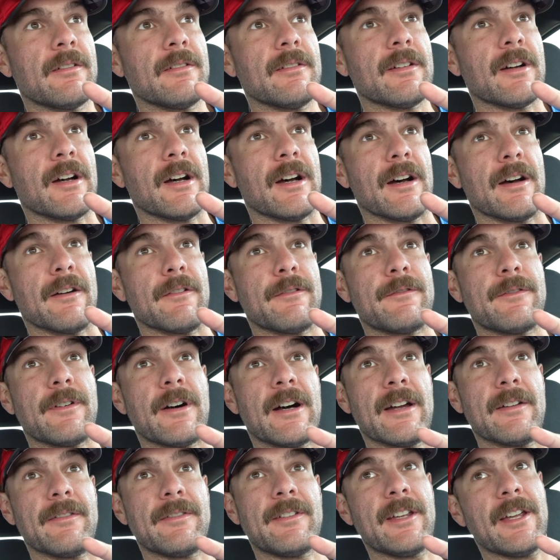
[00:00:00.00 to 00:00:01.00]

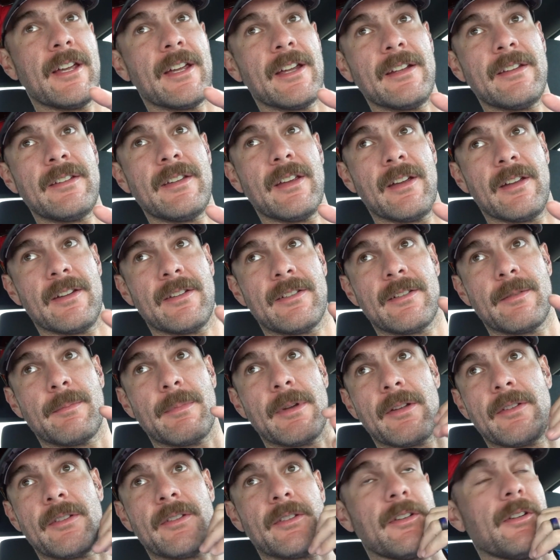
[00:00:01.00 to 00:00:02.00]
5K test
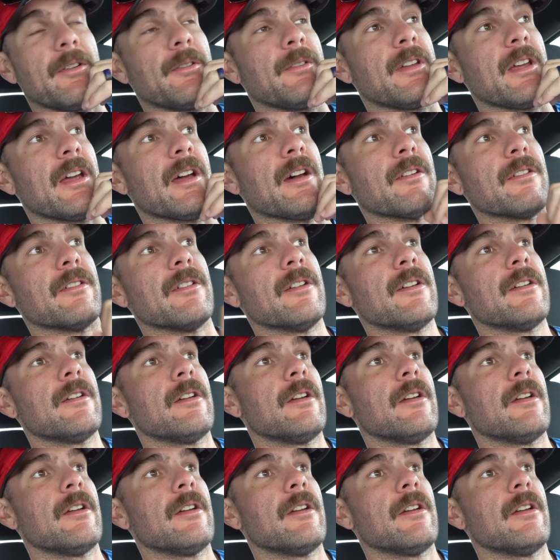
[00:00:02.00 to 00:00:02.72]
about to go down.